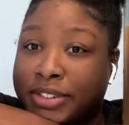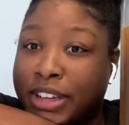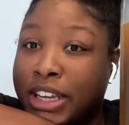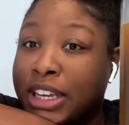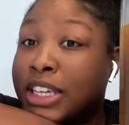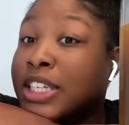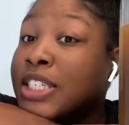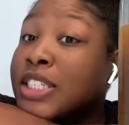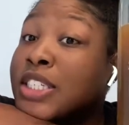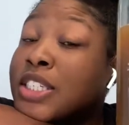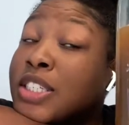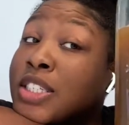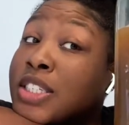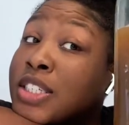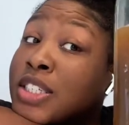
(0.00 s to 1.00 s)
and
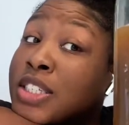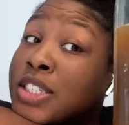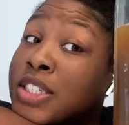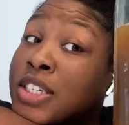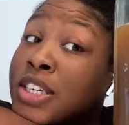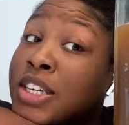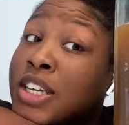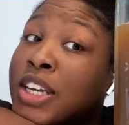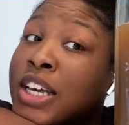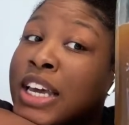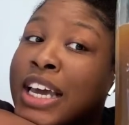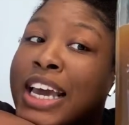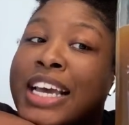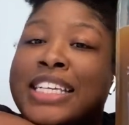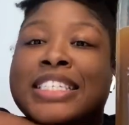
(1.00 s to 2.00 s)

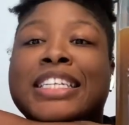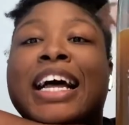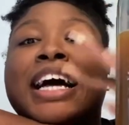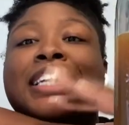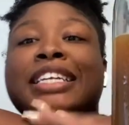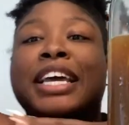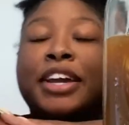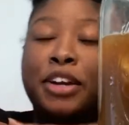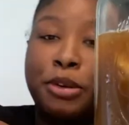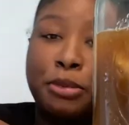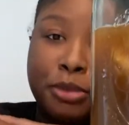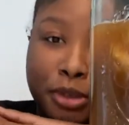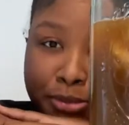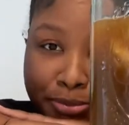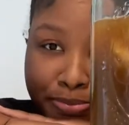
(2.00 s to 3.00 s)
it's not
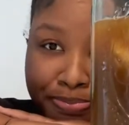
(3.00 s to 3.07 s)
terrible.